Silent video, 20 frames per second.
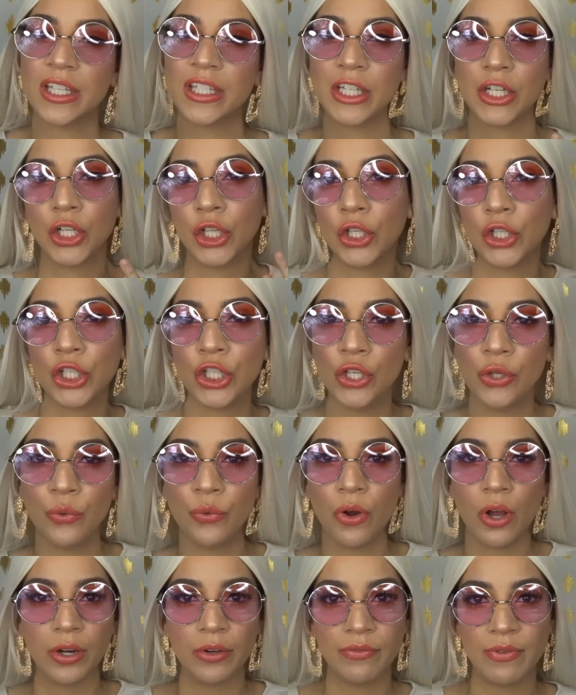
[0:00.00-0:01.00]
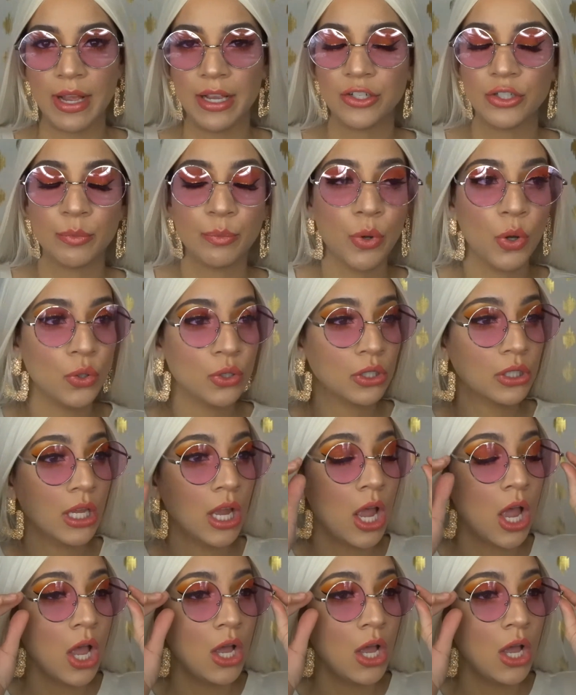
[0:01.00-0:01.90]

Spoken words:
it's gonna look cute on a fashion post.